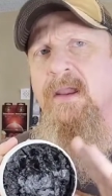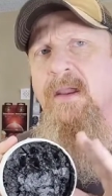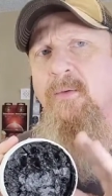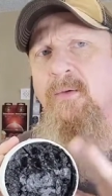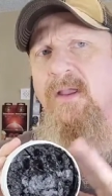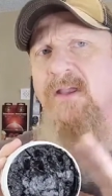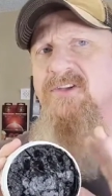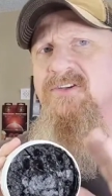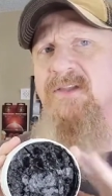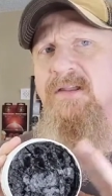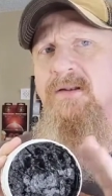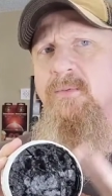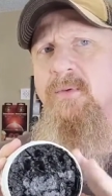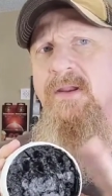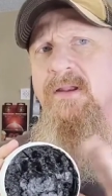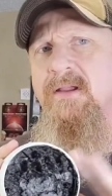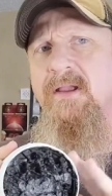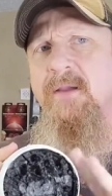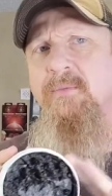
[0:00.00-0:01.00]
And we actually had to
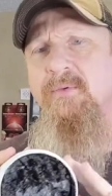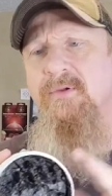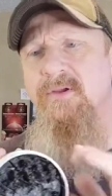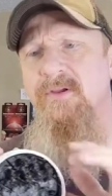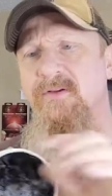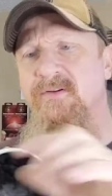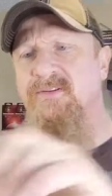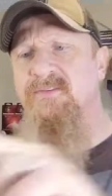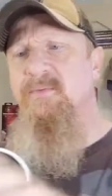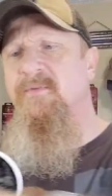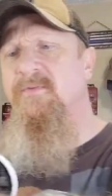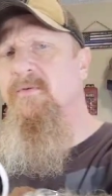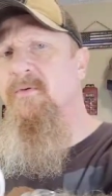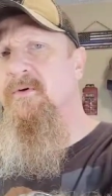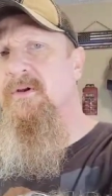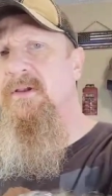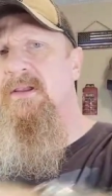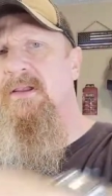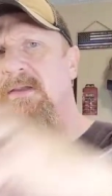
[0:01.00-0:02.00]
wait a couple of years
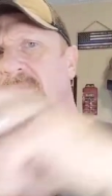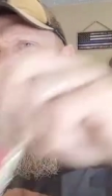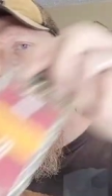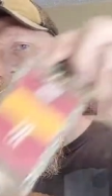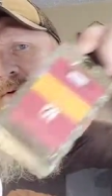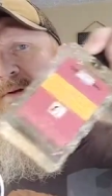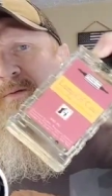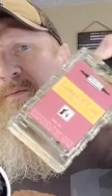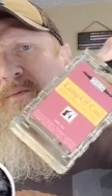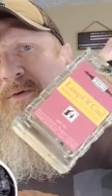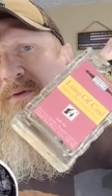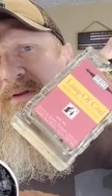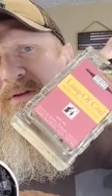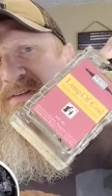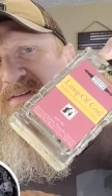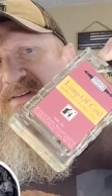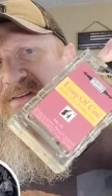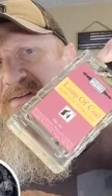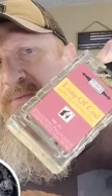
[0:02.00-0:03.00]
before he even
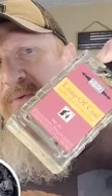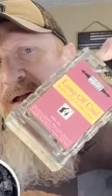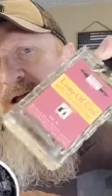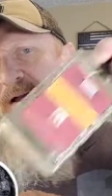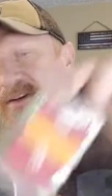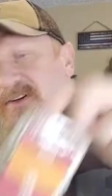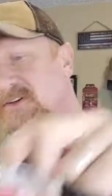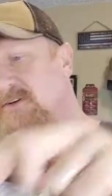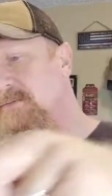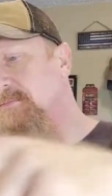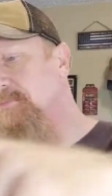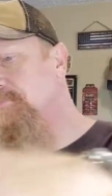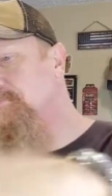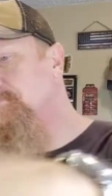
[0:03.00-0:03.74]
released the splash.